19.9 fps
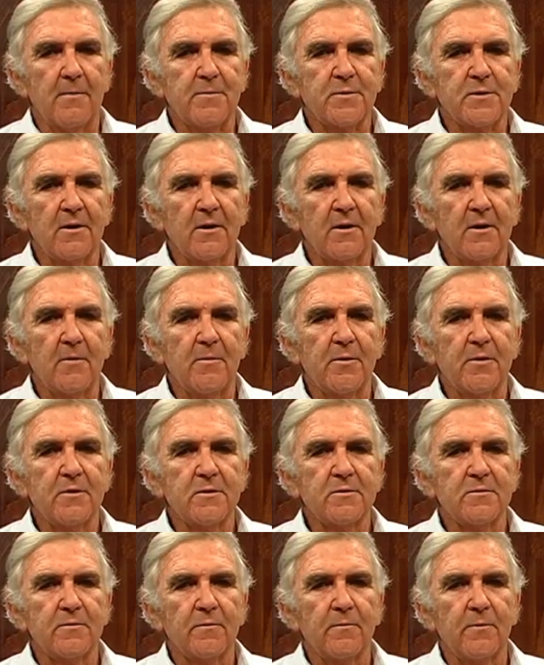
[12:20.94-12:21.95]
Well, absolutely,
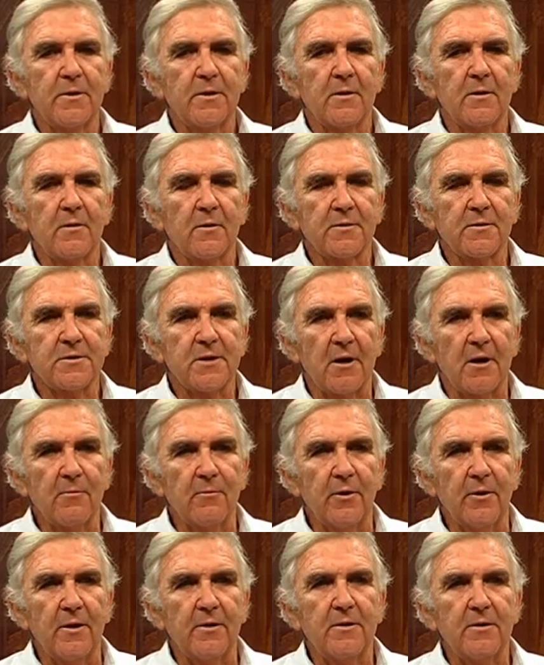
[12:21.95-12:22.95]
because with a luxay
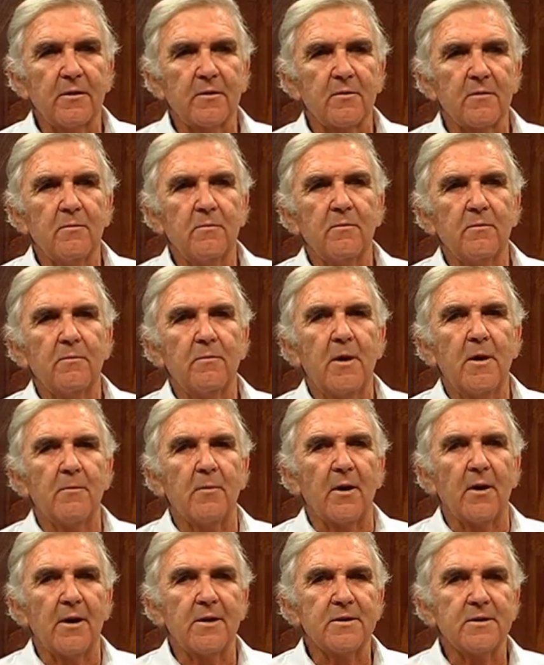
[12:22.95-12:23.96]
word you can
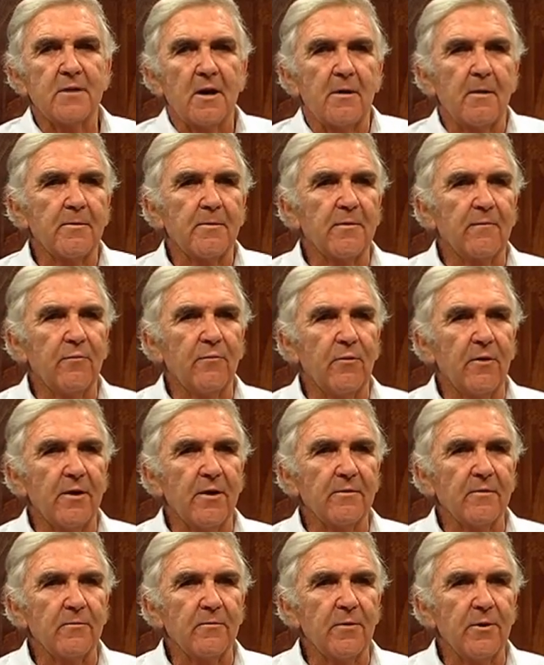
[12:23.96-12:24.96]
memorise, say, up to
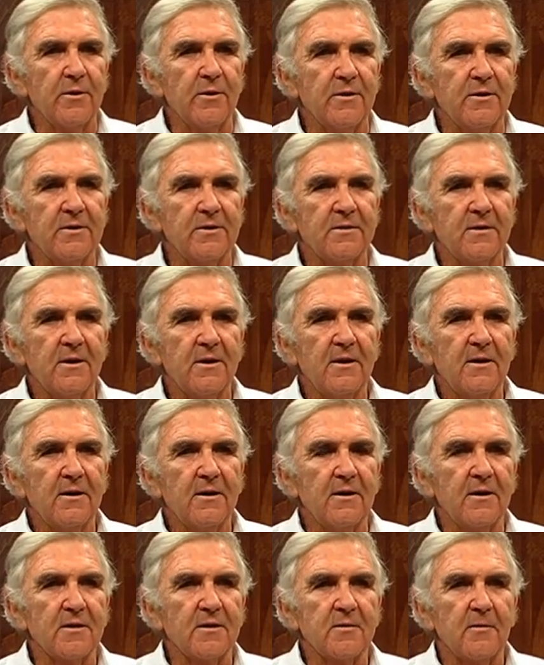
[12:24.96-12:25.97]
400 words.
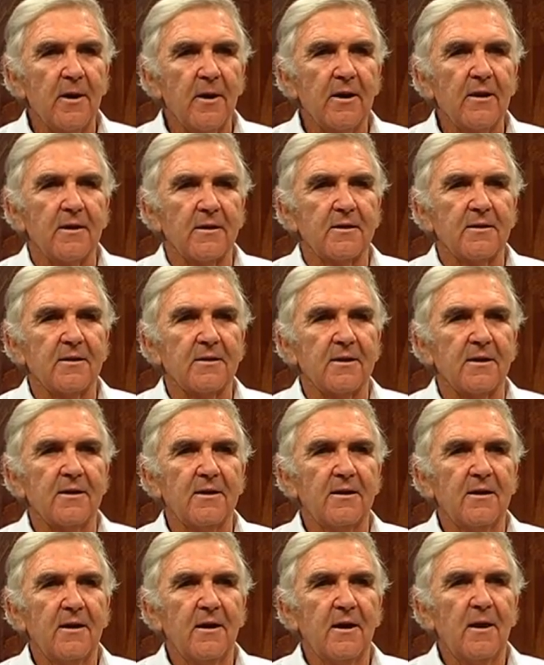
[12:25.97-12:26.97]
And that's about it, you
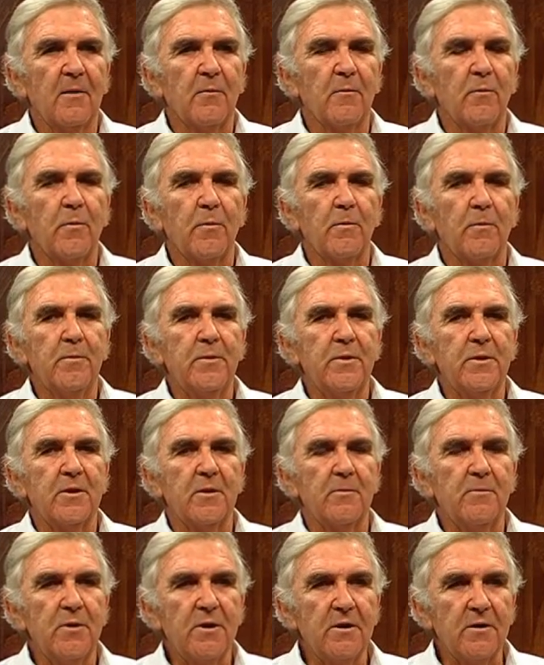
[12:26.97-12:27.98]
see.
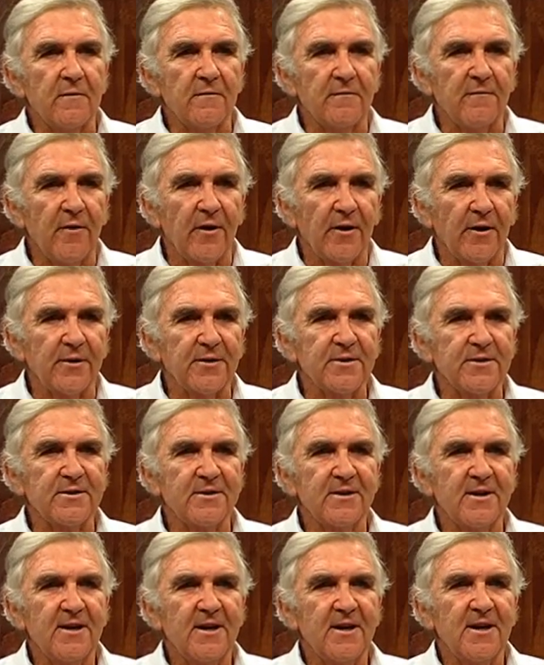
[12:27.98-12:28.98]
The beauty of
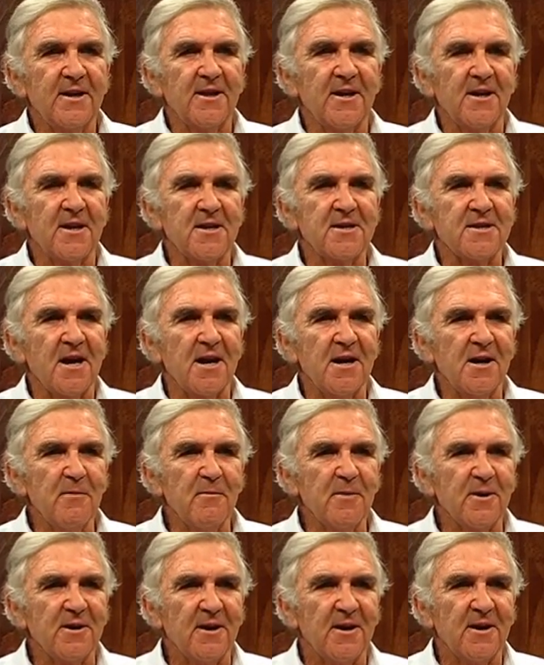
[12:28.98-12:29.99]
phonics, that it's
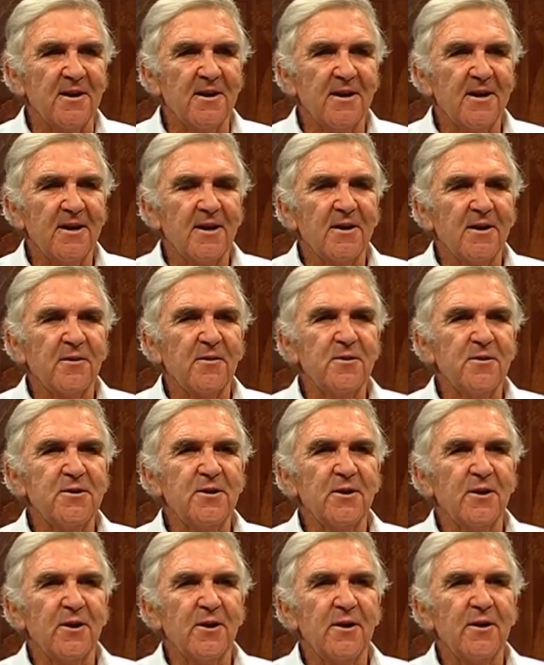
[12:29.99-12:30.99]
unlimited, because
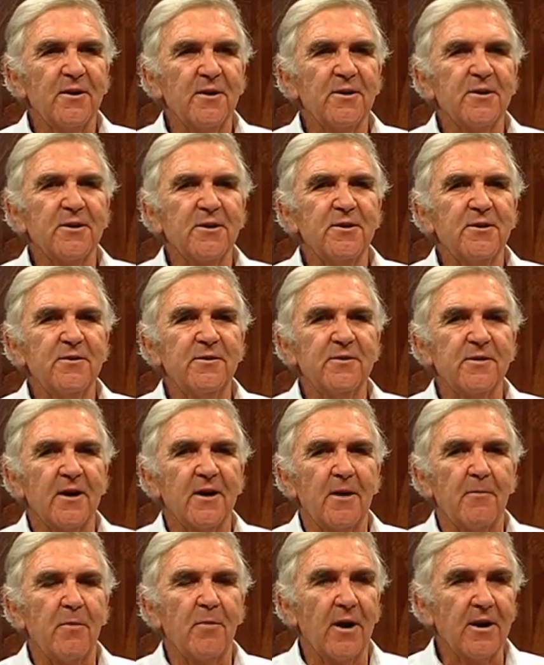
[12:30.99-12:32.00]
you learn to
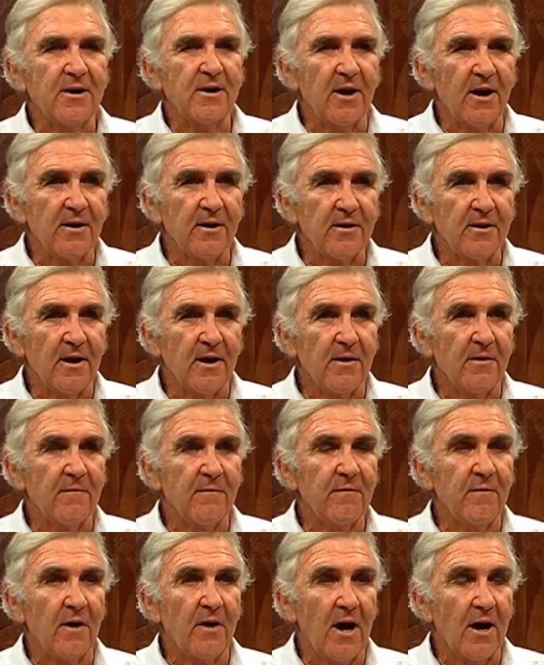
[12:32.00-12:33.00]
break down an
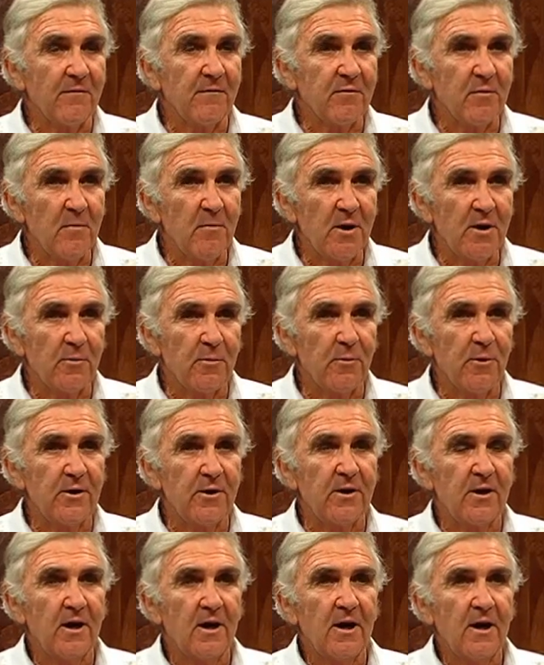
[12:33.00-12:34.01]
unfamiliar
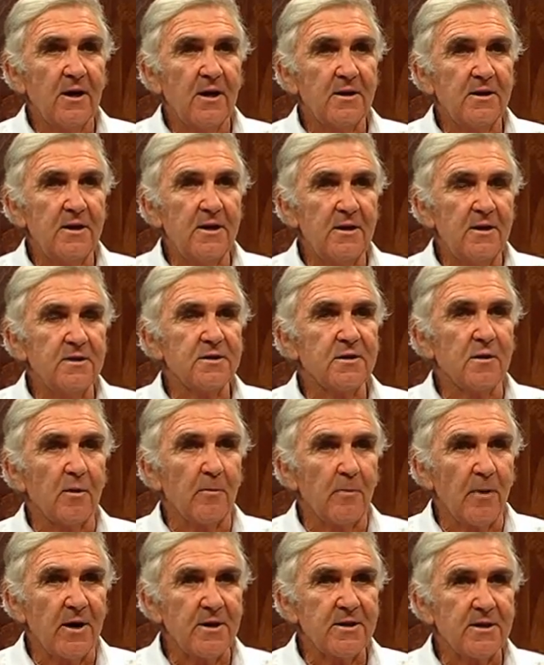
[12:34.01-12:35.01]
word,
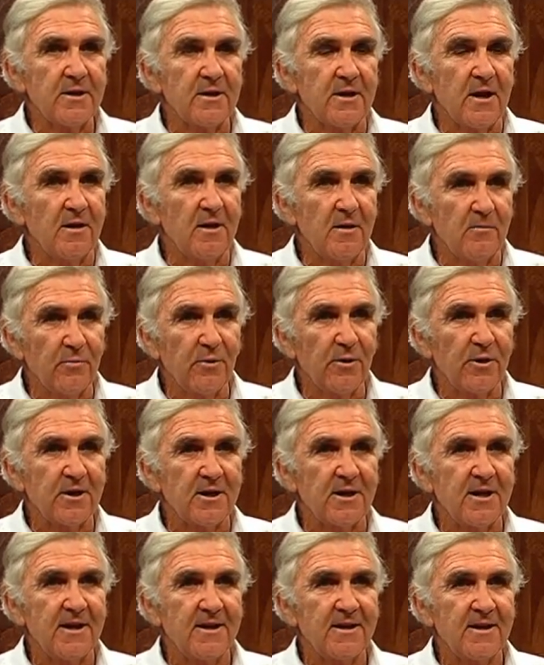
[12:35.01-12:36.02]
desyllabise it, and then put it
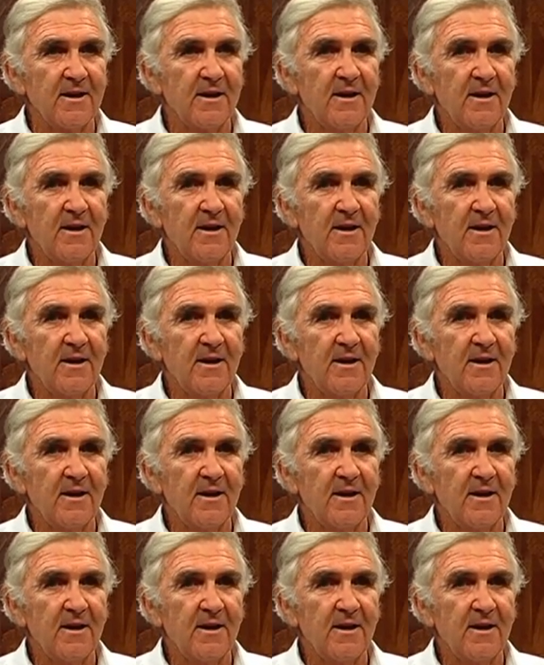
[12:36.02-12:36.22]
together.